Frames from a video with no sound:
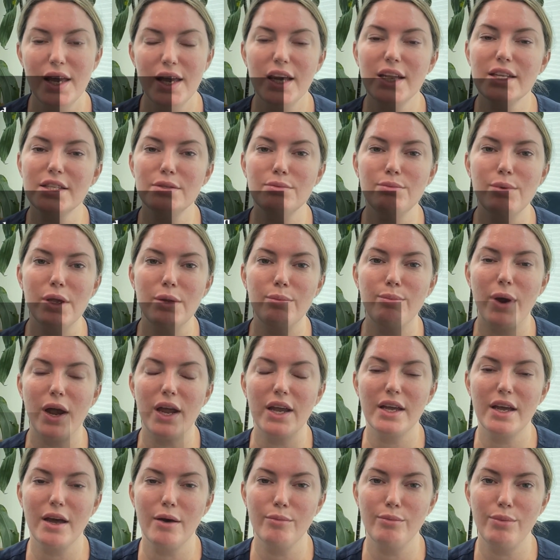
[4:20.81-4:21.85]
It's made by
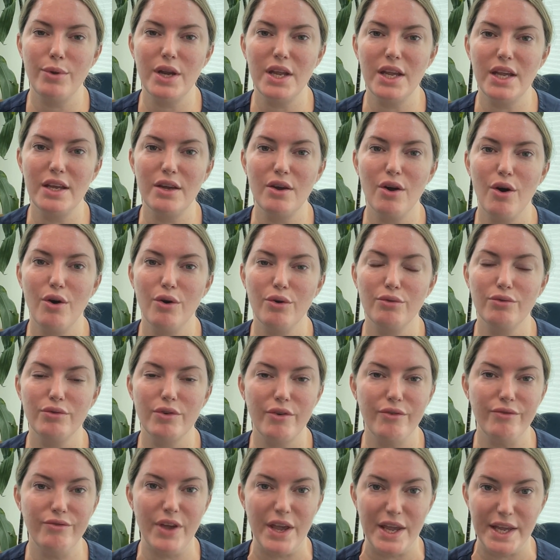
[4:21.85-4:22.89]
a company called
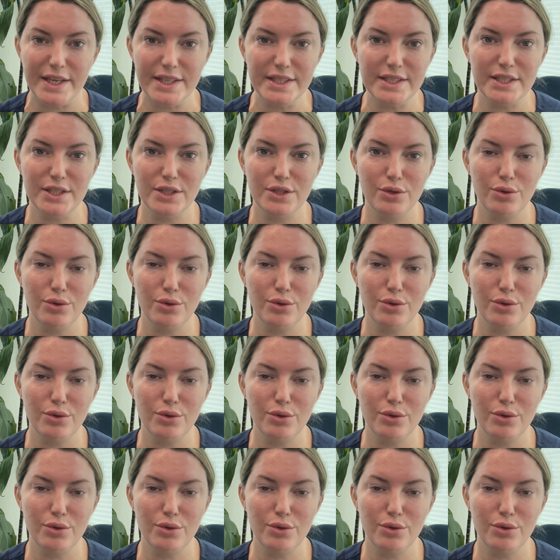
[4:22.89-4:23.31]
Rowan,